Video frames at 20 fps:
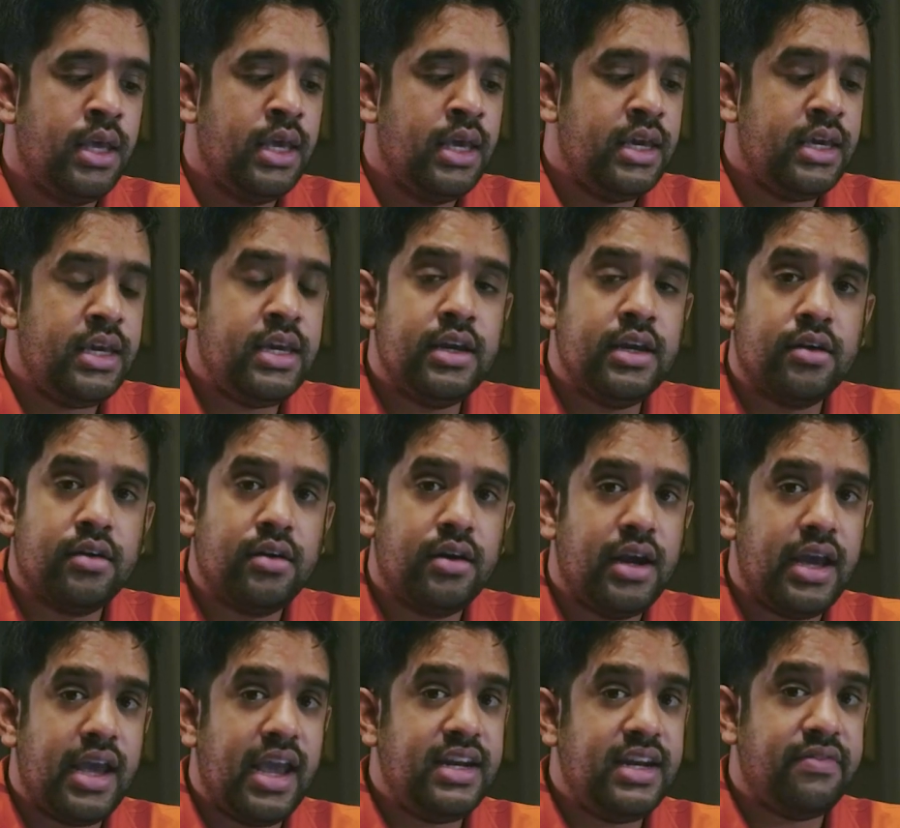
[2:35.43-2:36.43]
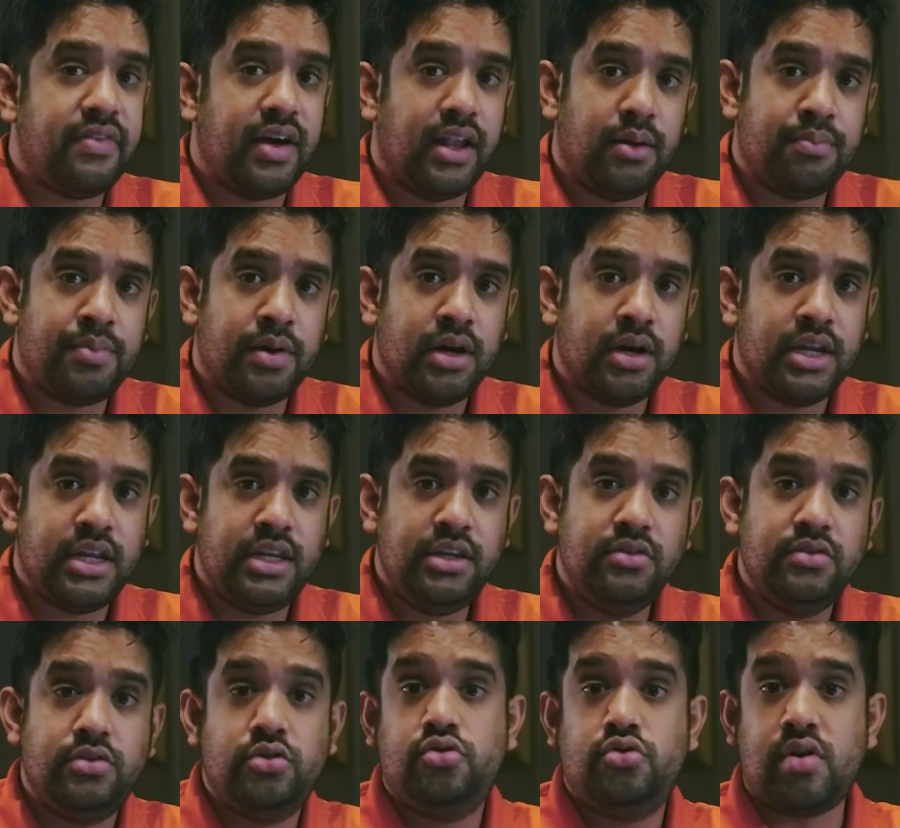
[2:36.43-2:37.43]
Here, a developer can
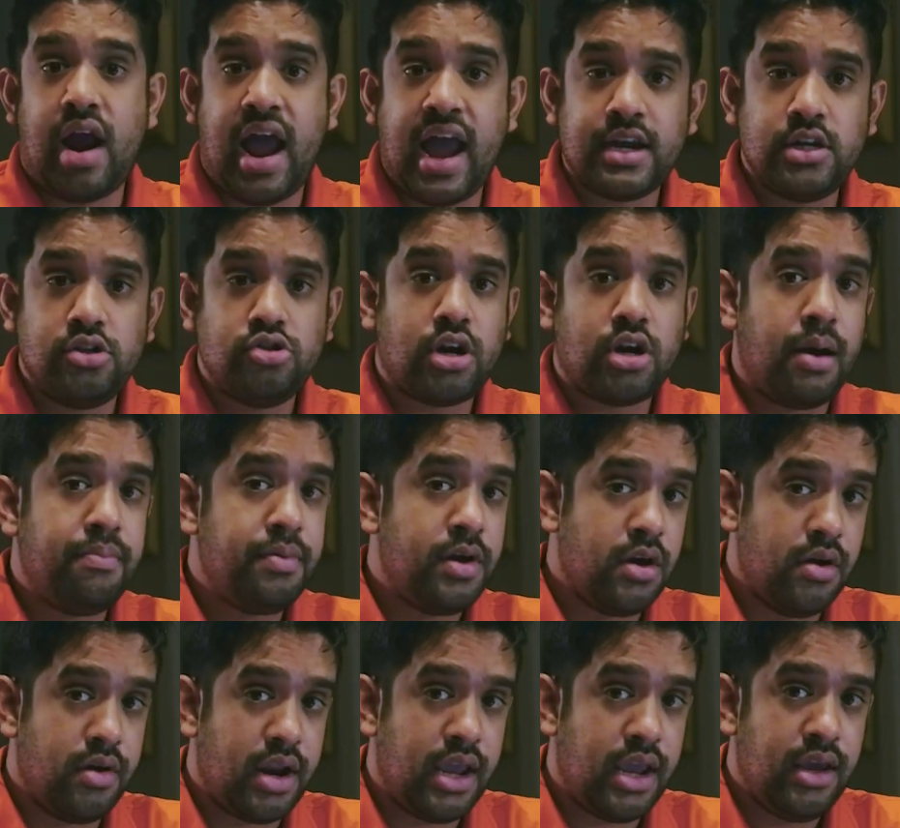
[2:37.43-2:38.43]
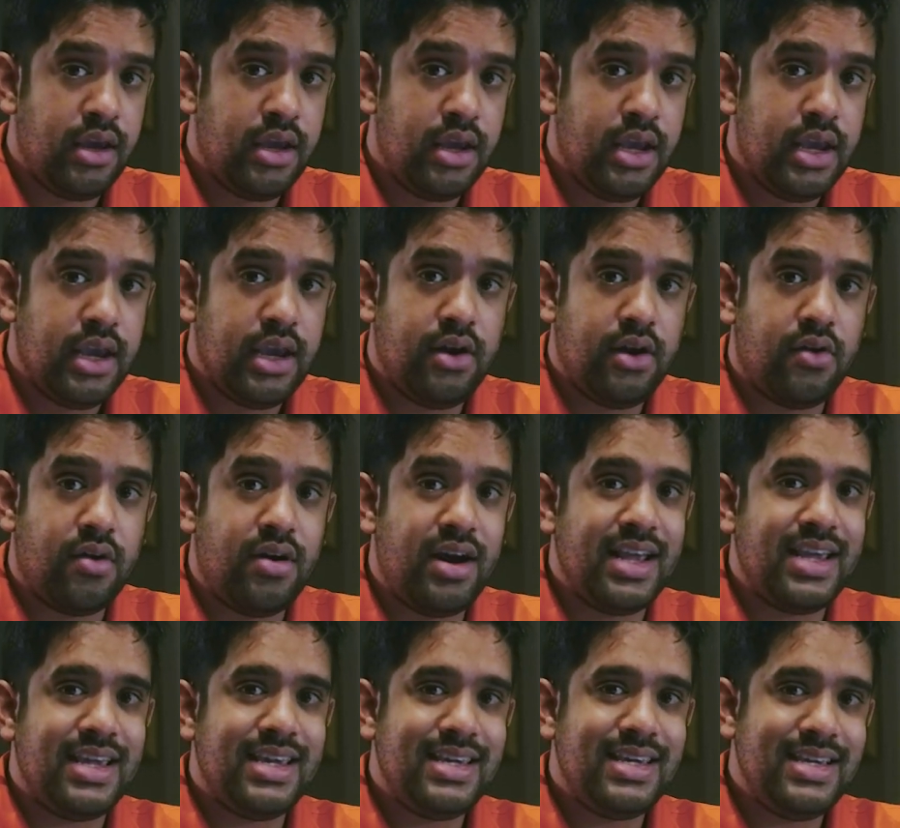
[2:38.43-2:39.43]
use drag and drop coding in order
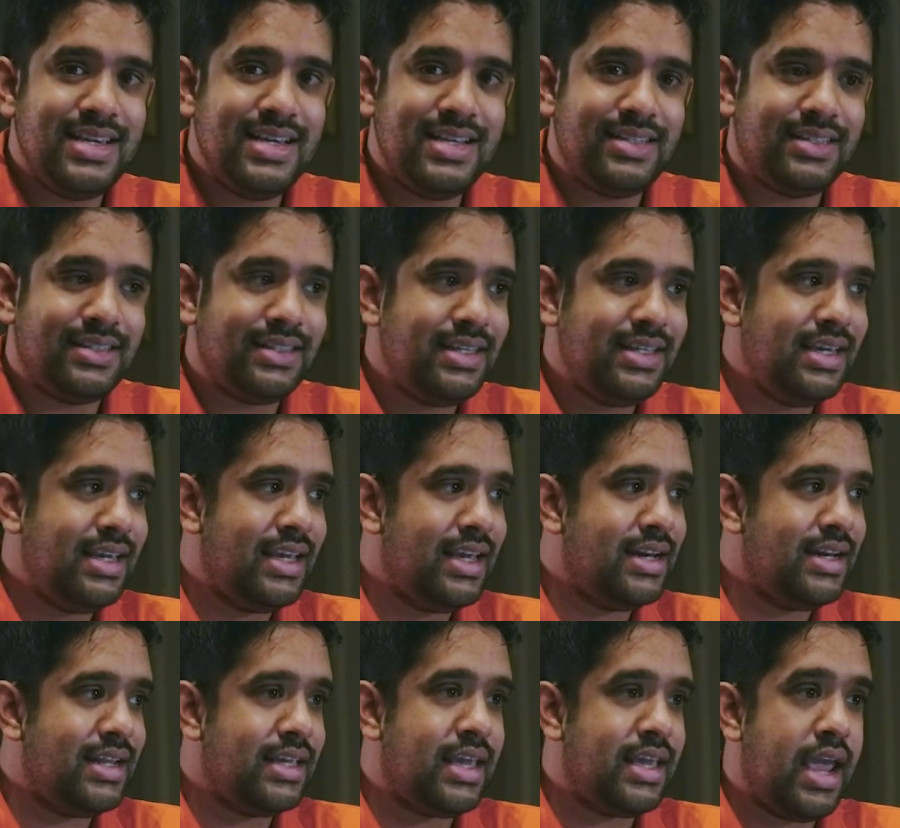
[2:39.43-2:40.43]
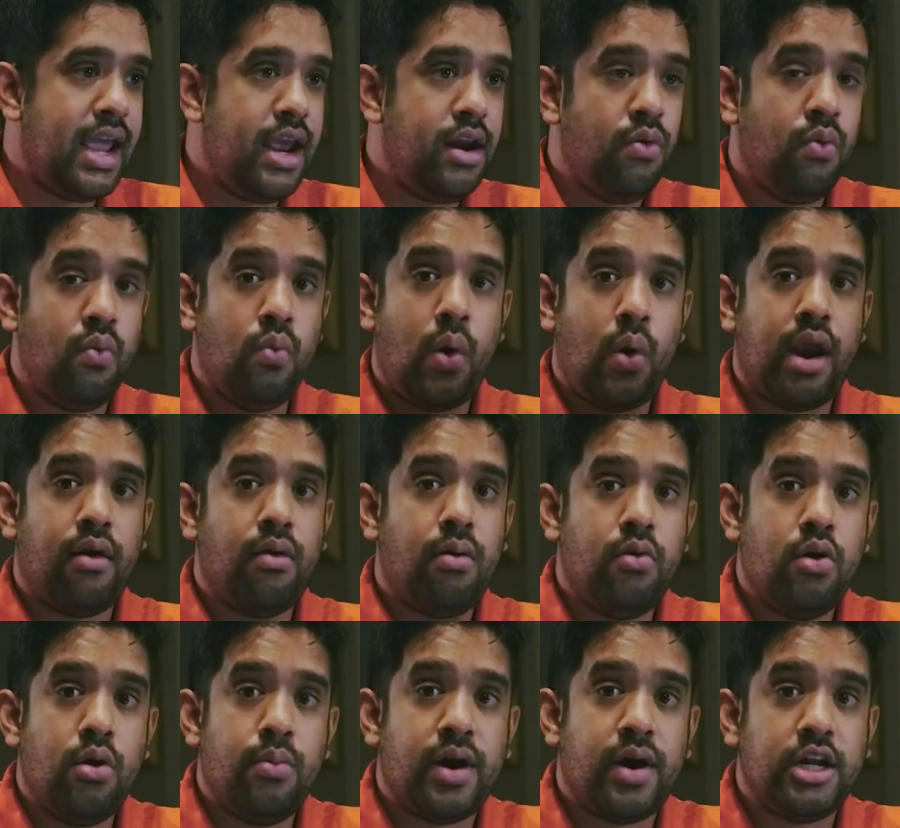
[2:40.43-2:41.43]
to easily indicate where a
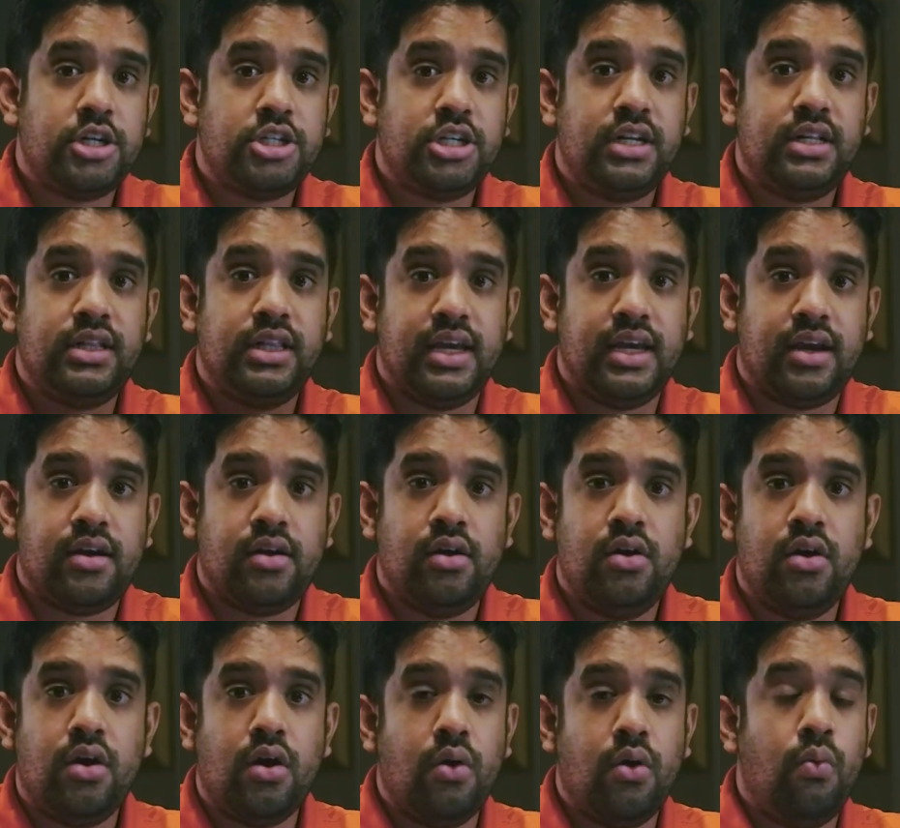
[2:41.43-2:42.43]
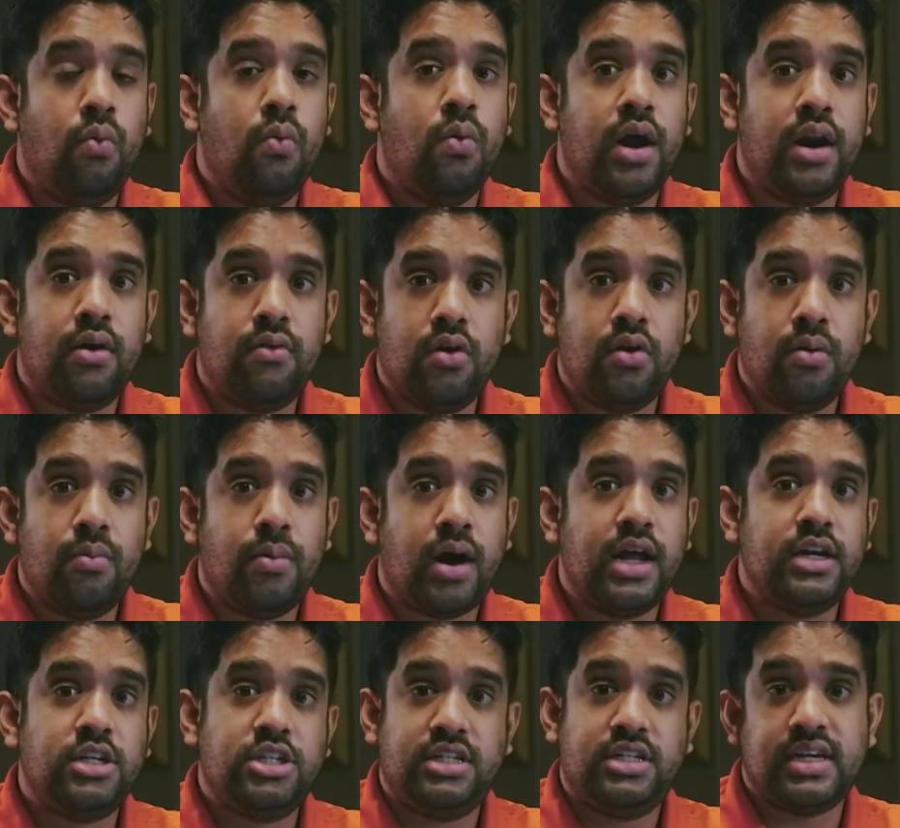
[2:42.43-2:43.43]
robot should click or what a
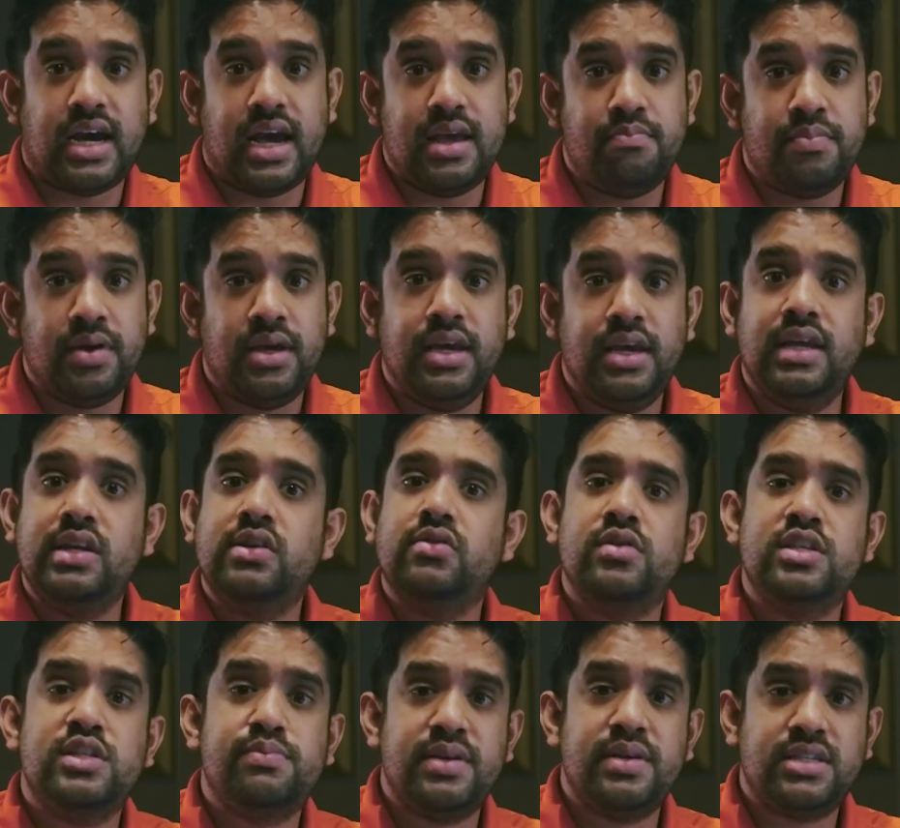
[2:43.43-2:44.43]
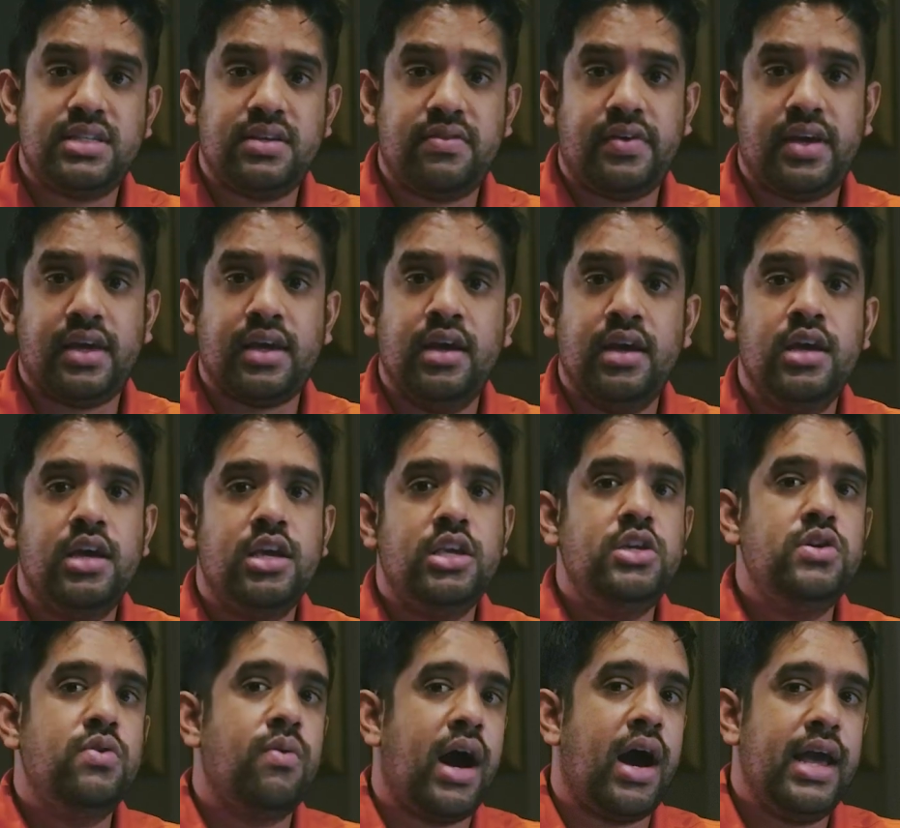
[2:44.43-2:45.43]
robot should type into a specific
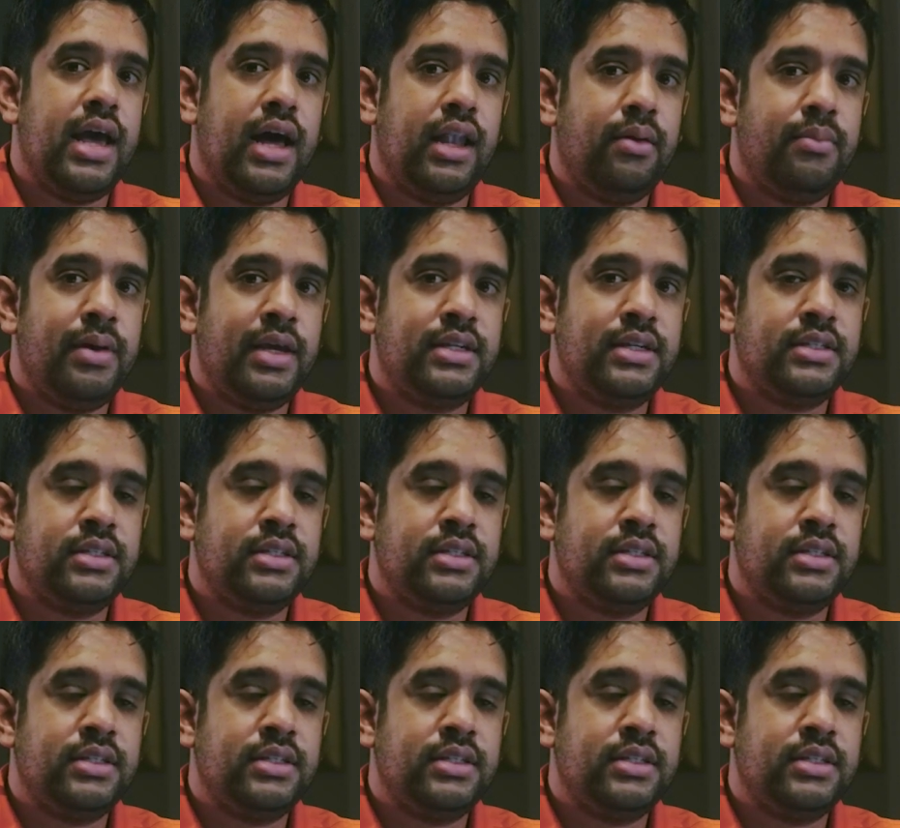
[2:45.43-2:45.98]
UI element.